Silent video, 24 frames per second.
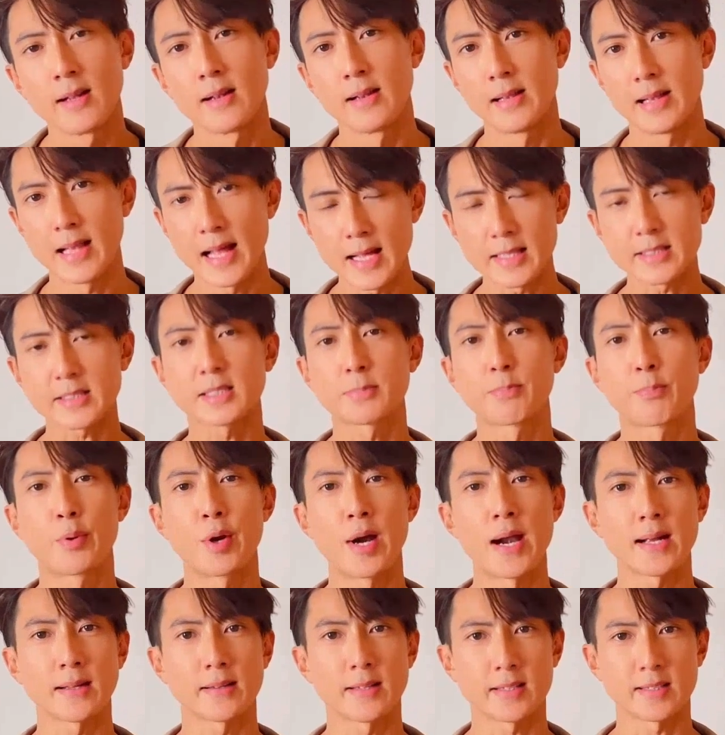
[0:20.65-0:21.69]
Let's
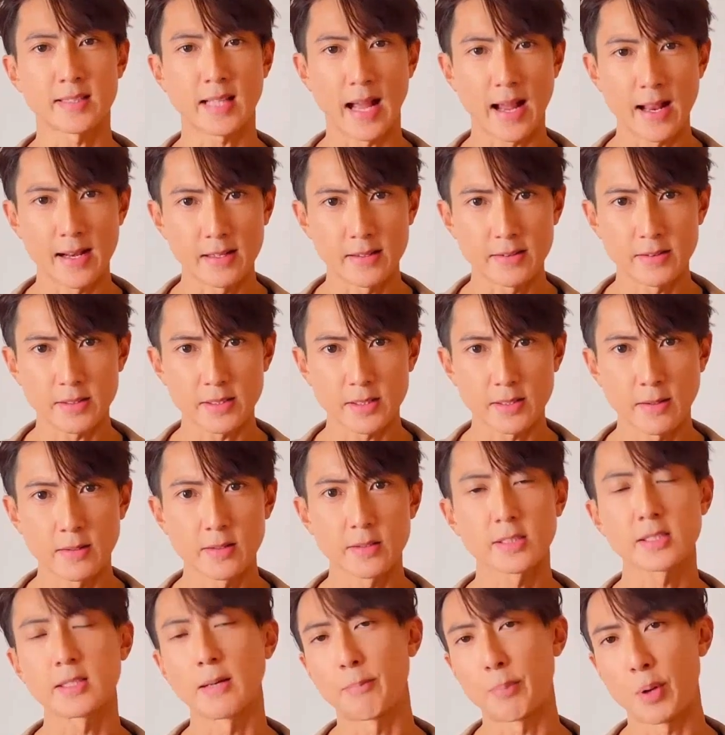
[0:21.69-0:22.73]
break the silence,
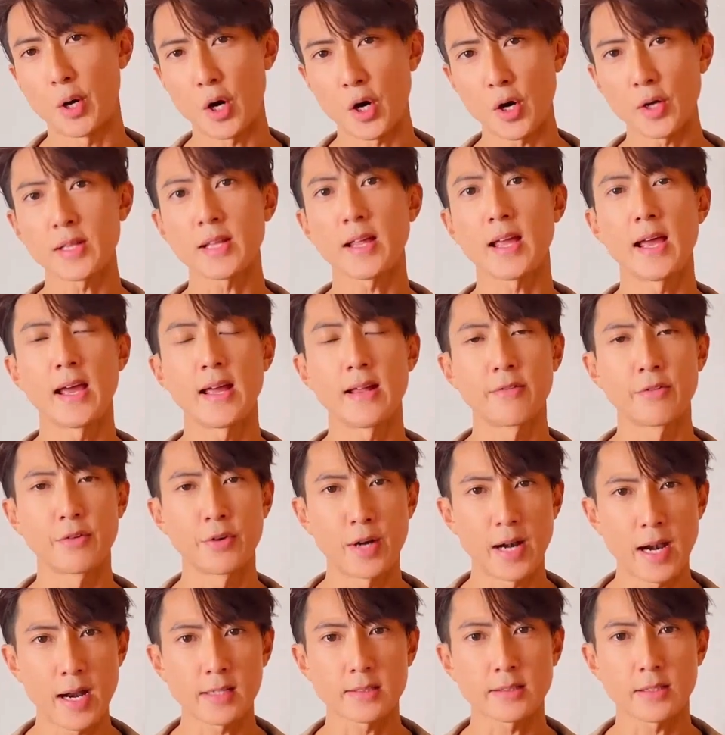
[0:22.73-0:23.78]
support and
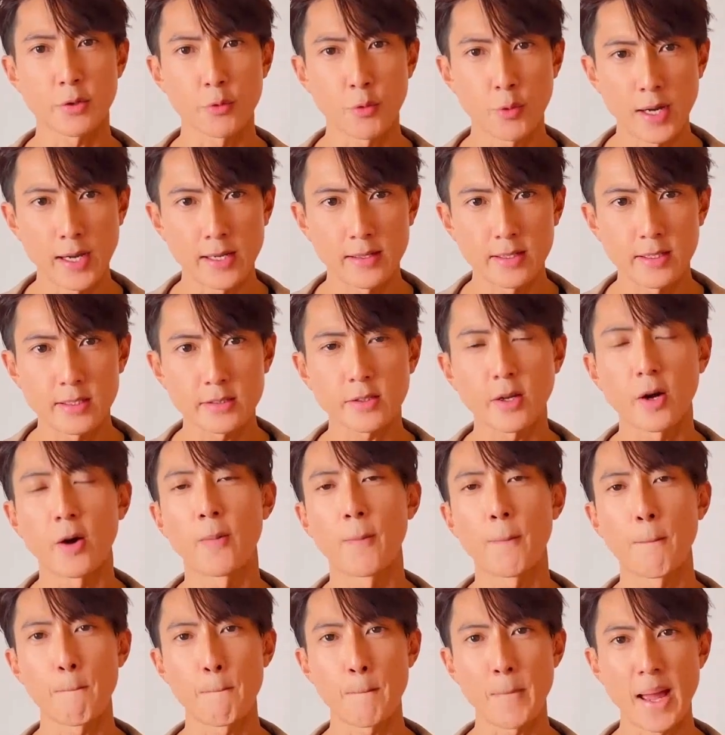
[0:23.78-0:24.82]
raise awareness
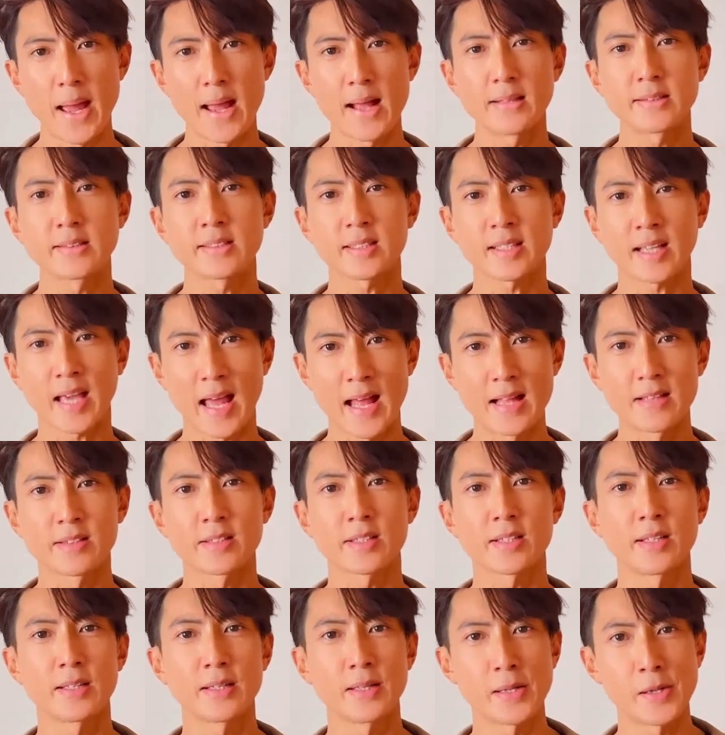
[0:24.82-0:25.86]
on men's
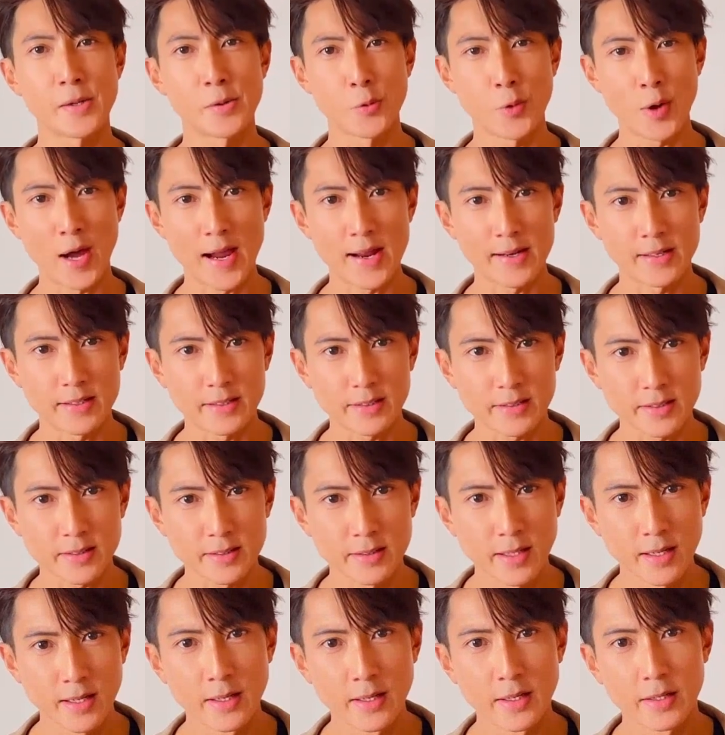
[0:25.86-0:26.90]
cancer awareness.
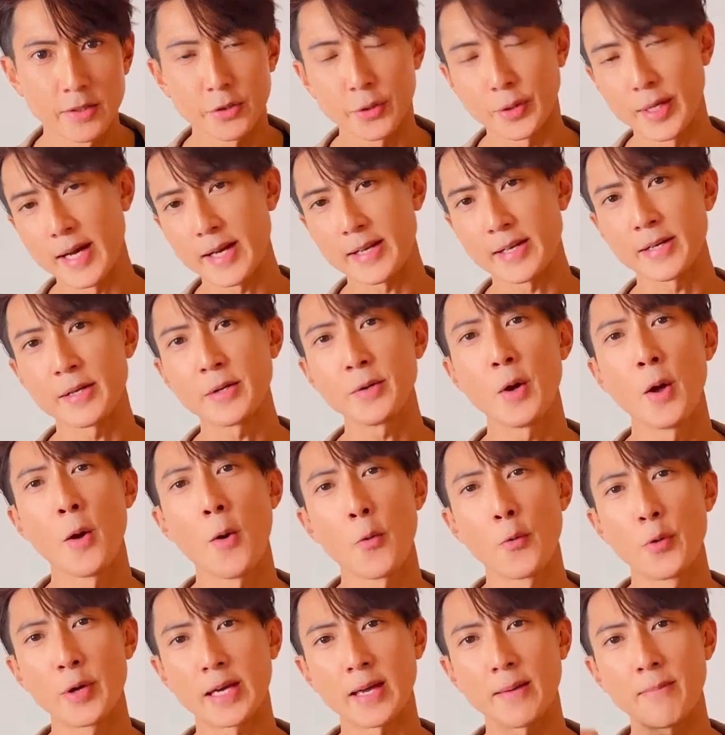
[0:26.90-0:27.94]
Together,
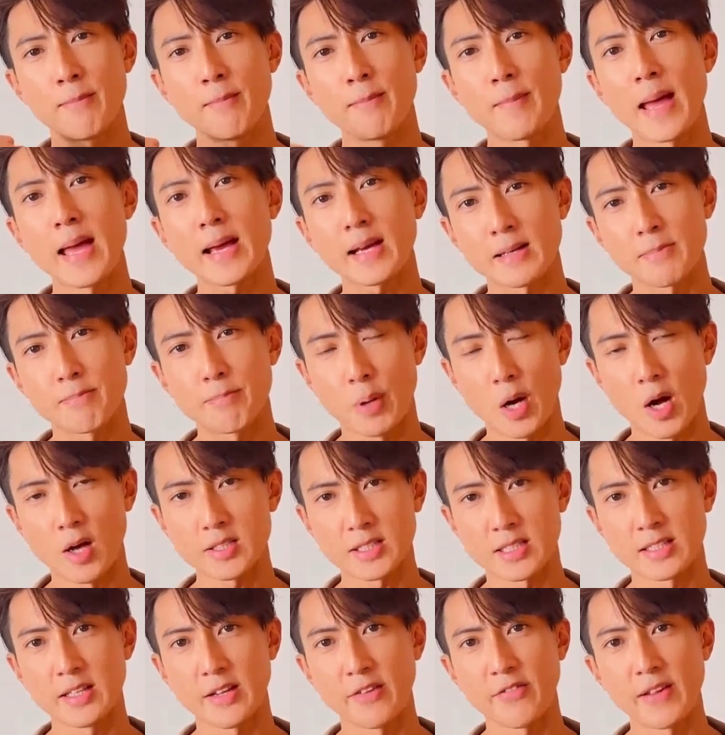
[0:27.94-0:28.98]
we can make a
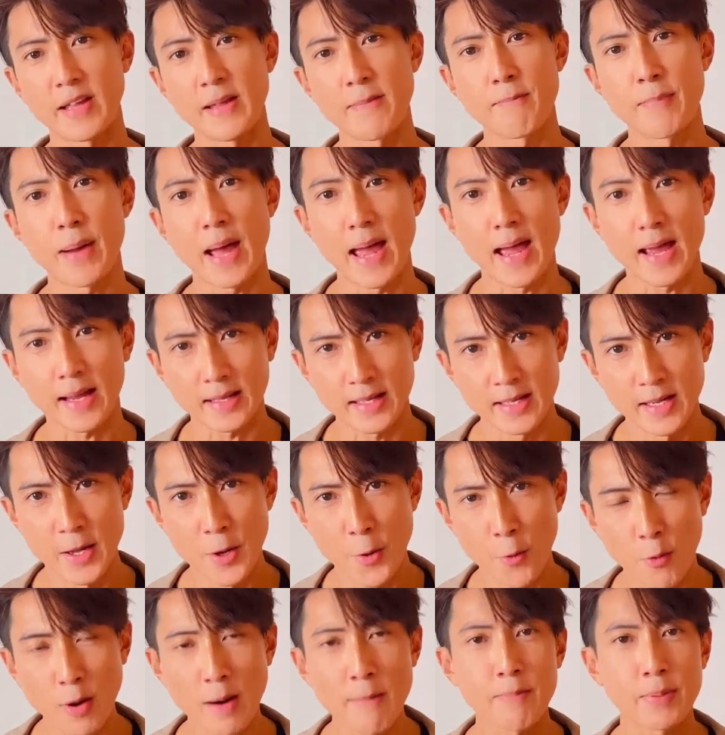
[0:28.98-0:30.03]
positive impact,
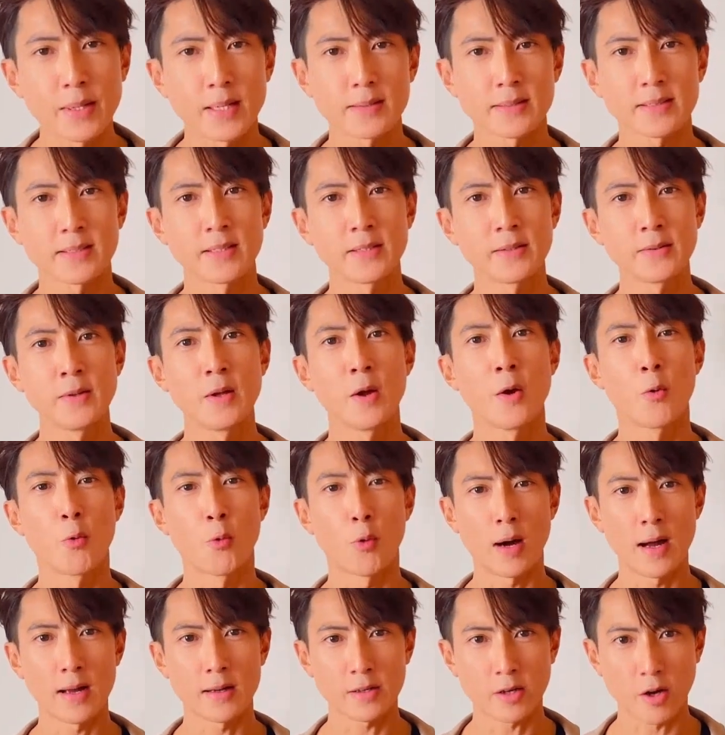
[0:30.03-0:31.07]
one person,
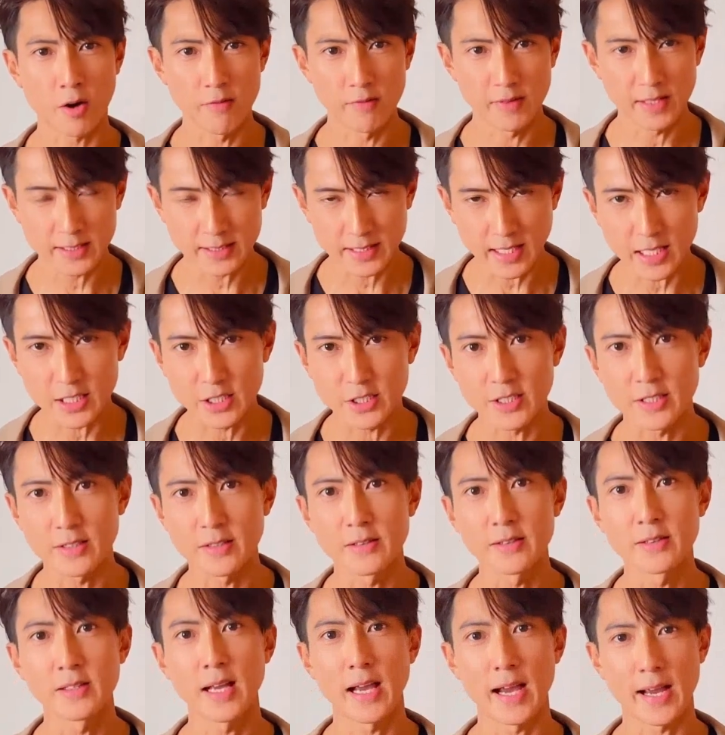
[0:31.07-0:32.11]
one
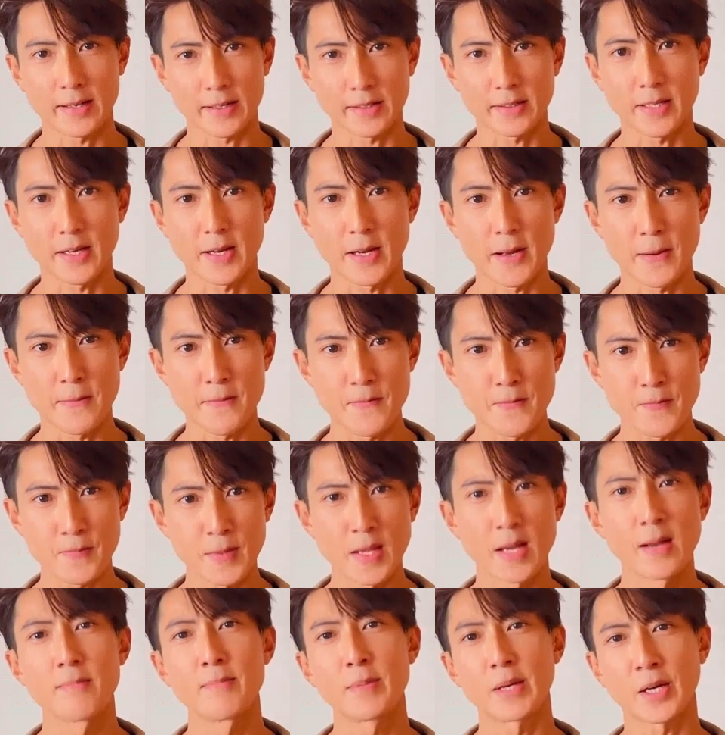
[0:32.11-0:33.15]
conversation at a time,
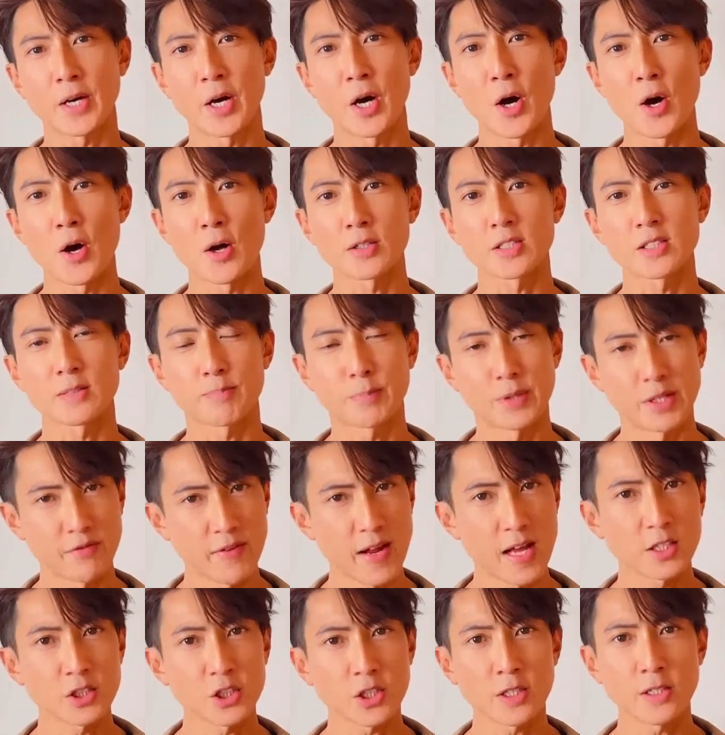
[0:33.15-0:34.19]
because
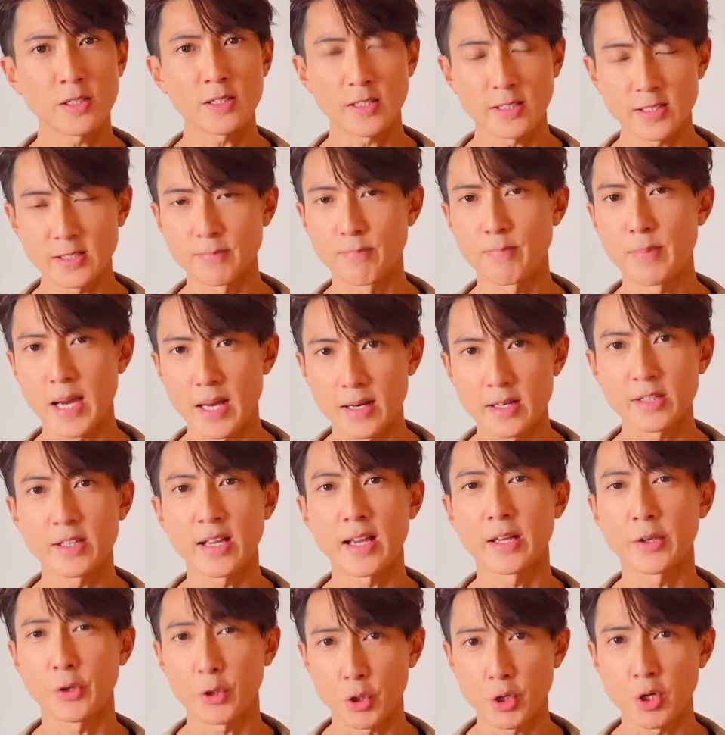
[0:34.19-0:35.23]
prevention is better
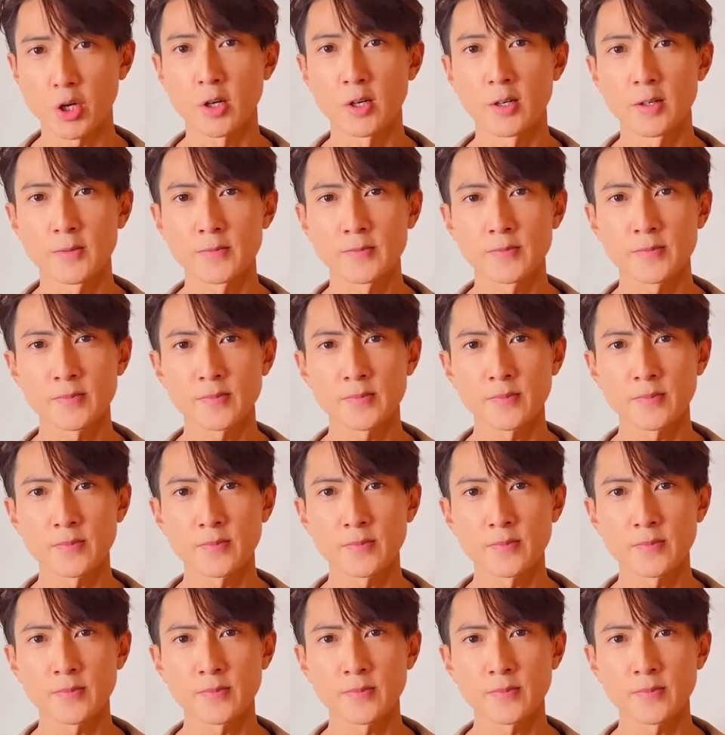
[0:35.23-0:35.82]
than cure.